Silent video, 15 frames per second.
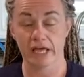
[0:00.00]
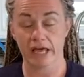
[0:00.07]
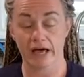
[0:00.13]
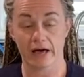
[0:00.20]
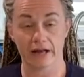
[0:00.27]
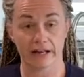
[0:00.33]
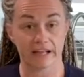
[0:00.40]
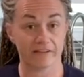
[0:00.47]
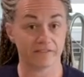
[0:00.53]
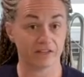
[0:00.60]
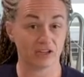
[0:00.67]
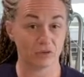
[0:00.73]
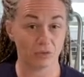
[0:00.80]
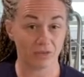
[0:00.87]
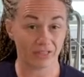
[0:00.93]
And if
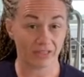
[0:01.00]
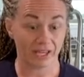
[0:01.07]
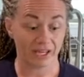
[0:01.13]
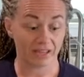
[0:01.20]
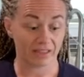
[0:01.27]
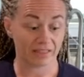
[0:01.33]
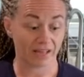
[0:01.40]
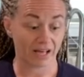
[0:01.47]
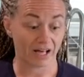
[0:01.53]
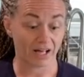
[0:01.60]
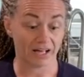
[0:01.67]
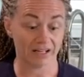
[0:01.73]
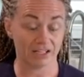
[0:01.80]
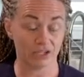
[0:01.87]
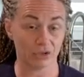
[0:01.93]
you think
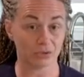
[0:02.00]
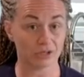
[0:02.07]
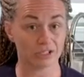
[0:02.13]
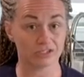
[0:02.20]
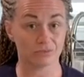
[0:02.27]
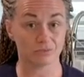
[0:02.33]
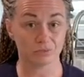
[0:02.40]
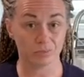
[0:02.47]
that you could